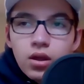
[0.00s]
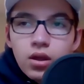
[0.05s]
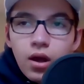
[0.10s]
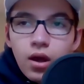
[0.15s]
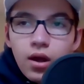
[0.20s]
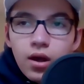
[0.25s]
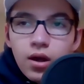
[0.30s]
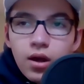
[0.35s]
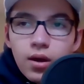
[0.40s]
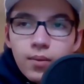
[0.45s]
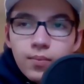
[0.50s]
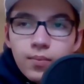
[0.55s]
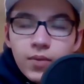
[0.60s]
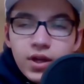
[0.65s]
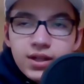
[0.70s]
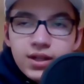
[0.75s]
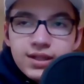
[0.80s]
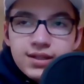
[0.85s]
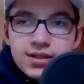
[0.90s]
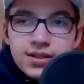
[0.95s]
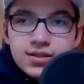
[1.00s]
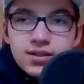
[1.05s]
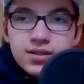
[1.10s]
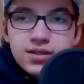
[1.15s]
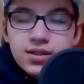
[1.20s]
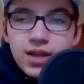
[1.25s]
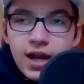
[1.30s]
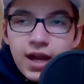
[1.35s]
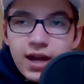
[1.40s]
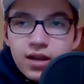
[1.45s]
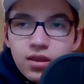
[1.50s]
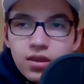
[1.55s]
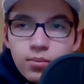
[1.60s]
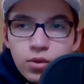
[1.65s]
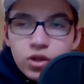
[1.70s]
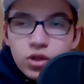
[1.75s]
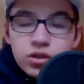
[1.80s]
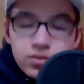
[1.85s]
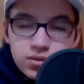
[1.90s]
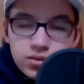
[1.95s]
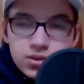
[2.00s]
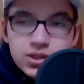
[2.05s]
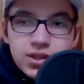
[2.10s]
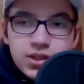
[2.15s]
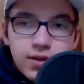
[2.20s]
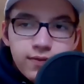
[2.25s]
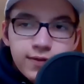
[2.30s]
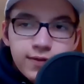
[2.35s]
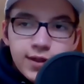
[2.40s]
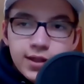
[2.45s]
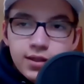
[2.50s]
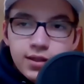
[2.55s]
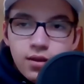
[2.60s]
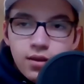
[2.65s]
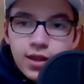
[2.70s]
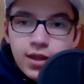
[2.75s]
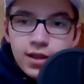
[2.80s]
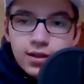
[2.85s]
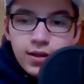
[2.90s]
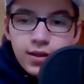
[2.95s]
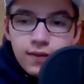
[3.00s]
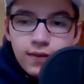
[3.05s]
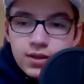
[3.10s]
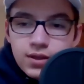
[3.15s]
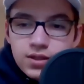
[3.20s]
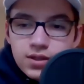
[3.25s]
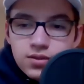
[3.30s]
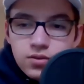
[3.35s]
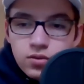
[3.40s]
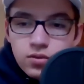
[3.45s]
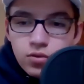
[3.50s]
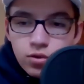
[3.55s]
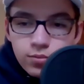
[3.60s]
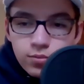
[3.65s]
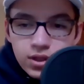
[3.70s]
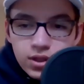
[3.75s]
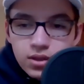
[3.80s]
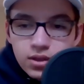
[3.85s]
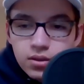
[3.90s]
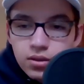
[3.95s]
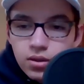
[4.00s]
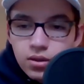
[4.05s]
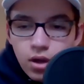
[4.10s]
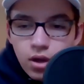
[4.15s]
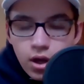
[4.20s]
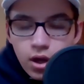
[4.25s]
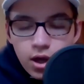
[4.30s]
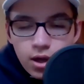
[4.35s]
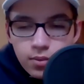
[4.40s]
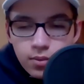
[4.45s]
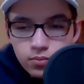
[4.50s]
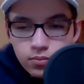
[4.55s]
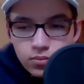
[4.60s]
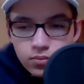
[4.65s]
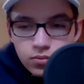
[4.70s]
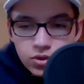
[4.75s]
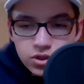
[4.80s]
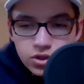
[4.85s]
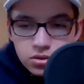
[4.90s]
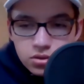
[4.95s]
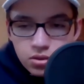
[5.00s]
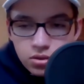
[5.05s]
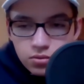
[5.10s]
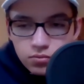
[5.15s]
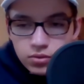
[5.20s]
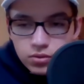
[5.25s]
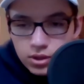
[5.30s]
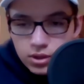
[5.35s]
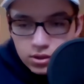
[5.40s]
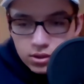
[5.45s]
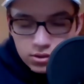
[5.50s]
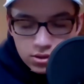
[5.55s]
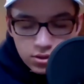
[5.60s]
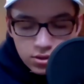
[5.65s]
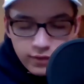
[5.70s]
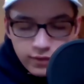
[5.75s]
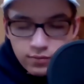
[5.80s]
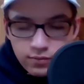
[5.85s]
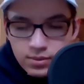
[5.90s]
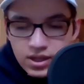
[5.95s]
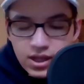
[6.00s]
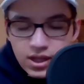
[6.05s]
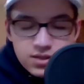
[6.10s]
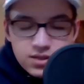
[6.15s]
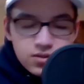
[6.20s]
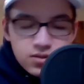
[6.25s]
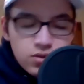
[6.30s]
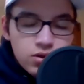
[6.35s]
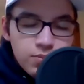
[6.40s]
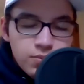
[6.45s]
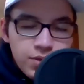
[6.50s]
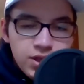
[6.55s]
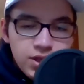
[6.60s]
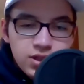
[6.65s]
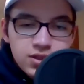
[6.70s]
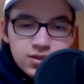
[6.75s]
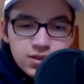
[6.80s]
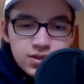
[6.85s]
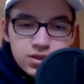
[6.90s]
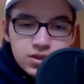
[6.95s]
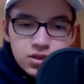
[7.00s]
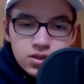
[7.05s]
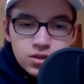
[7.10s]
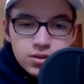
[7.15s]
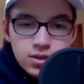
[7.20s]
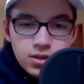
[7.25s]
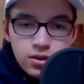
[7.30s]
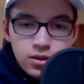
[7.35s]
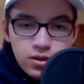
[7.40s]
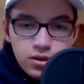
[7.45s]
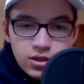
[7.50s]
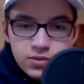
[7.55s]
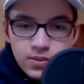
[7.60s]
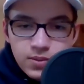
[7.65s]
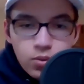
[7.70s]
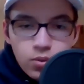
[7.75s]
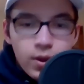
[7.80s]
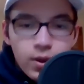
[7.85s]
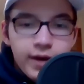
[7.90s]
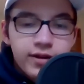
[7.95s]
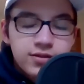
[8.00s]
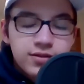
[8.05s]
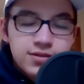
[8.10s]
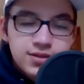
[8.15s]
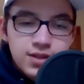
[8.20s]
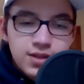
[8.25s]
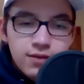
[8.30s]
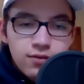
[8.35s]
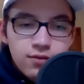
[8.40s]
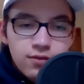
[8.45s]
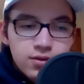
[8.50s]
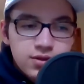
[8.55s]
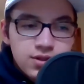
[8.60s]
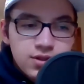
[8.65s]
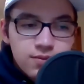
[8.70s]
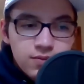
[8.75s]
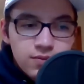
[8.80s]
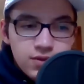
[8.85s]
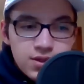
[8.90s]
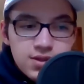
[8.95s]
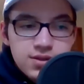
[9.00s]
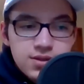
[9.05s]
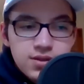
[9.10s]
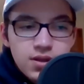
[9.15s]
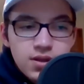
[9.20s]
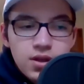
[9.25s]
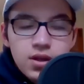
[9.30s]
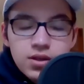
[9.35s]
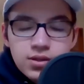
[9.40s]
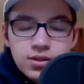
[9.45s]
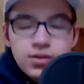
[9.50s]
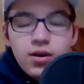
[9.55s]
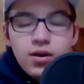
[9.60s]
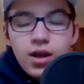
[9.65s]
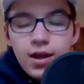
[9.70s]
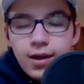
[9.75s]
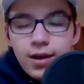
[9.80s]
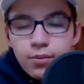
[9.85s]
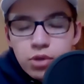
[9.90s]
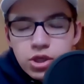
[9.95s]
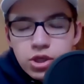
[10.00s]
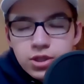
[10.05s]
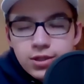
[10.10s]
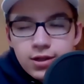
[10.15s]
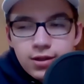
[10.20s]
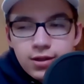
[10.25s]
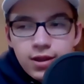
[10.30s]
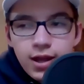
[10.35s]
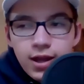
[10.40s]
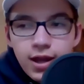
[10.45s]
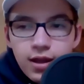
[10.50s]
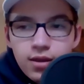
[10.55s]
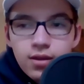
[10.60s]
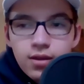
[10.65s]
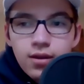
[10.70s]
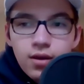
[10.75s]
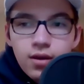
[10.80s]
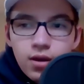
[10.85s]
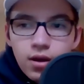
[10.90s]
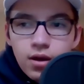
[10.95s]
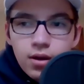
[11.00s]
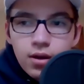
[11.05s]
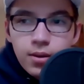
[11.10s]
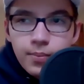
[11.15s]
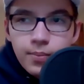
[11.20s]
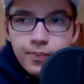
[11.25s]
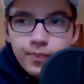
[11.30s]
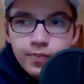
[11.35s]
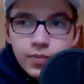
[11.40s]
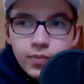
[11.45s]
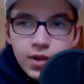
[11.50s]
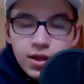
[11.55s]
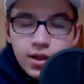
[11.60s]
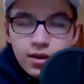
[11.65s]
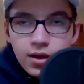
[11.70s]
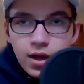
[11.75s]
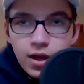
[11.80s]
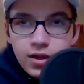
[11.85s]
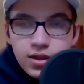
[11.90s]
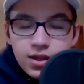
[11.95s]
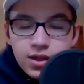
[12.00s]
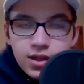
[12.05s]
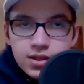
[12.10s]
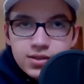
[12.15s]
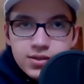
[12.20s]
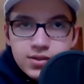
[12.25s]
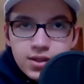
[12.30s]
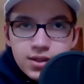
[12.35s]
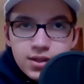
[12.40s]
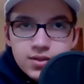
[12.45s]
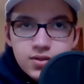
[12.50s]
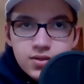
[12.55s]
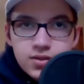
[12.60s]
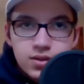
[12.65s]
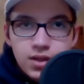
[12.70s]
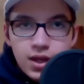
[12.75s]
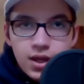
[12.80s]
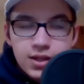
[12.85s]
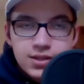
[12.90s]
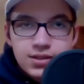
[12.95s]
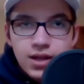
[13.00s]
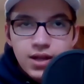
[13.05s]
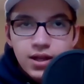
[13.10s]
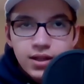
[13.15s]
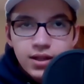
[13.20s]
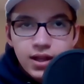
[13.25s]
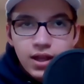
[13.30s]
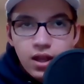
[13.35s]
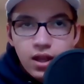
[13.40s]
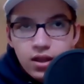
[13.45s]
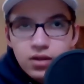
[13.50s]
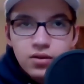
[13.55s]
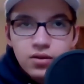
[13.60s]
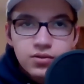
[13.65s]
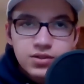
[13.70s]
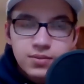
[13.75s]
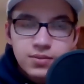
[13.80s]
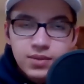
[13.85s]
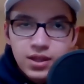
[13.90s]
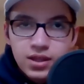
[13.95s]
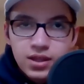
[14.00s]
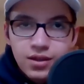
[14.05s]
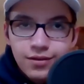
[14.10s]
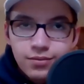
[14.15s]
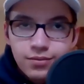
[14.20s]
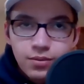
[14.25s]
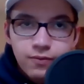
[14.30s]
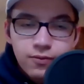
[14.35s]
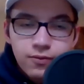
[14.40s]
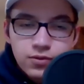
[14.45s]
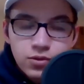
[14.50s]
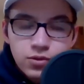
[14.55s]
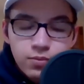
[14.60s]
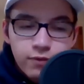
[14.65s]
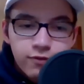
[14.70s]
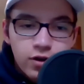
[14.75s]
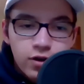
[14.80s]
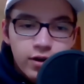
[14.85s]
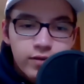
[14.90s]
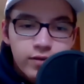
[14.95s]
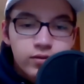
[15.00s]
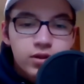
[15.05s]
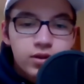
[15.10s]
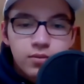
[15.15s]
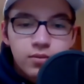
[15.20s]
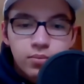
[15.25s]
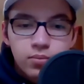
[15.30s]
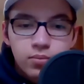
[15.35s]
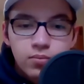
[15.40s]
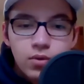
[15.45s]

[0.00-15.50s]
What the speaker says: and he doesn't attack them on stuff like that lefties do normally. Which everybody has their own opinions. It's been a while since I've heard some of these, so I appreciated that. I think it's not like something that you have to be super far out there